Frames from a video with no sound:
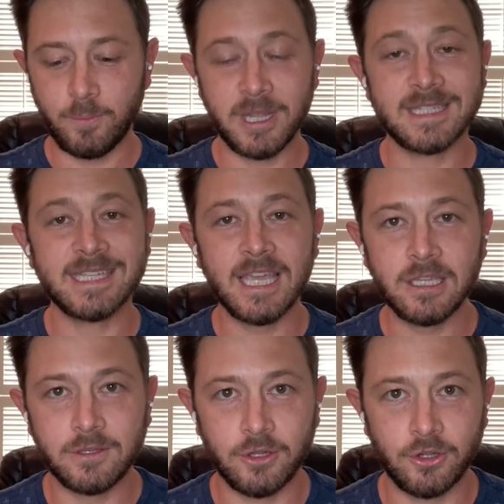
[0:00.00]

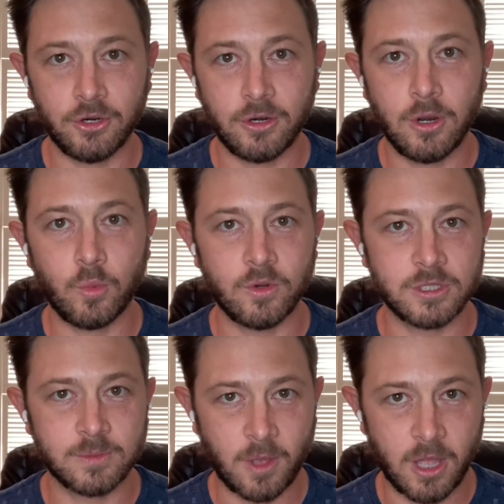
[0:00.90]
particular
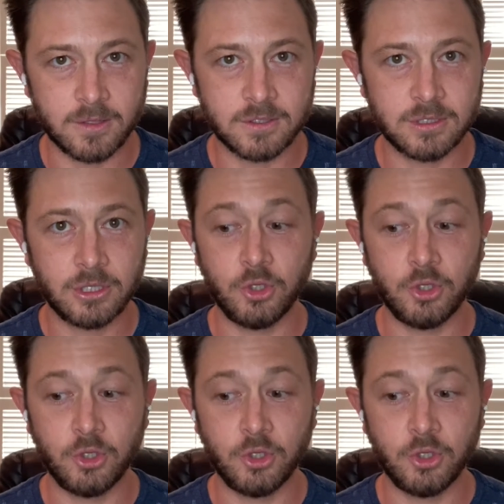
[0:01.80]
response.